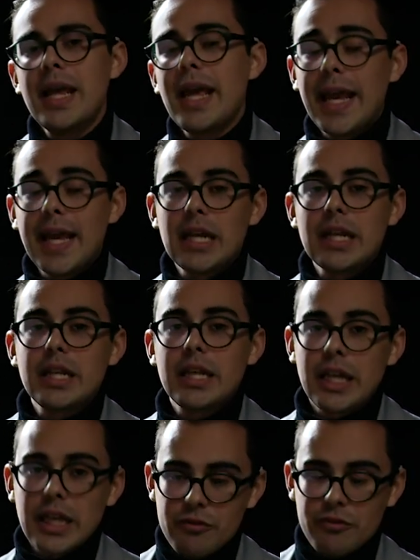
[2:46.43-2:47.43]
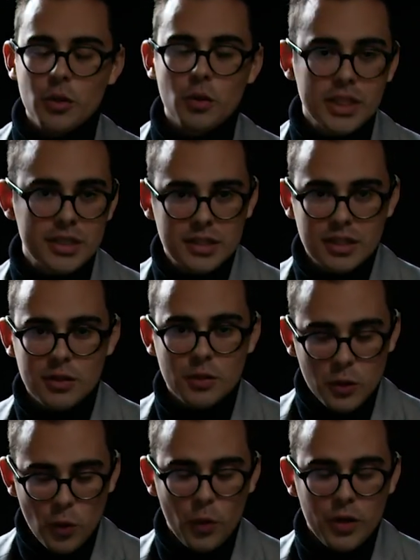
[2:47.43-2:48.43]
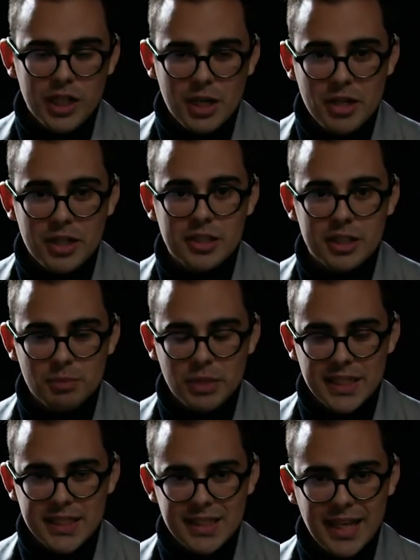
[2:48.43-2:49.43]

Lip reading: And if you listen to the recording I made of this piece